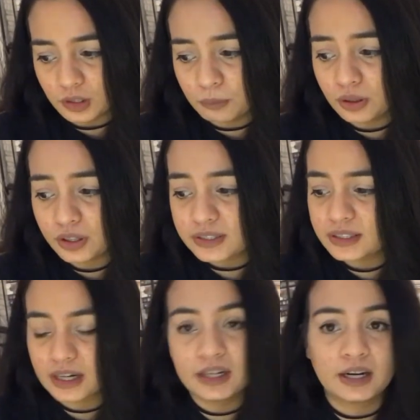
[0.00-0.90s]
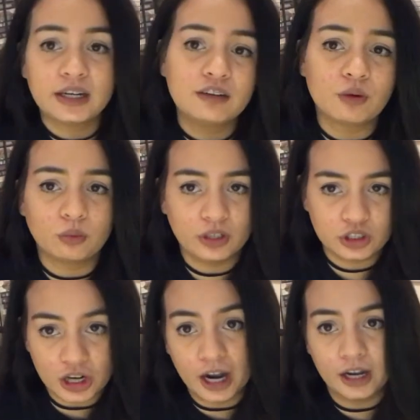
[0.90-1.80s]
Marcus is a naive only
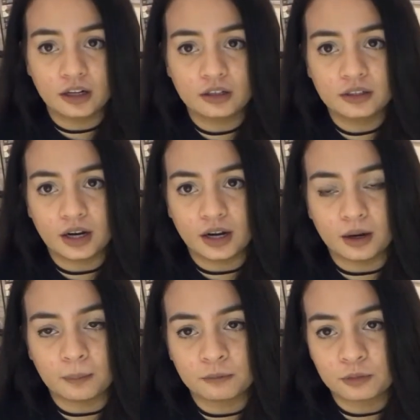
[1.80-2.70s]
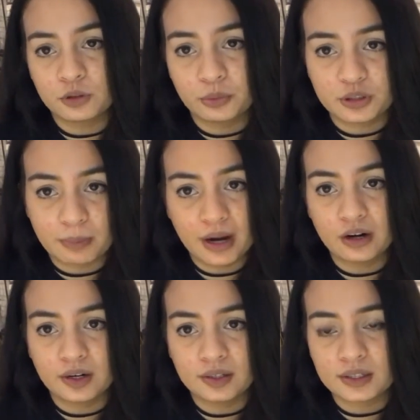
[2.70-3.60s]
child from Jewish
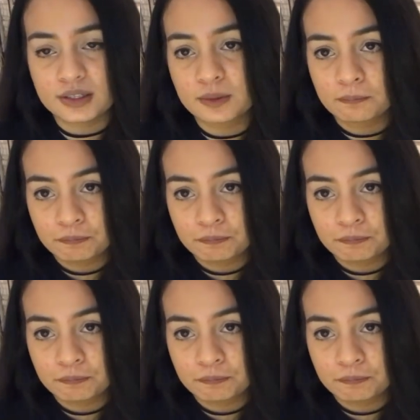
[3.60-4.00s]
parents.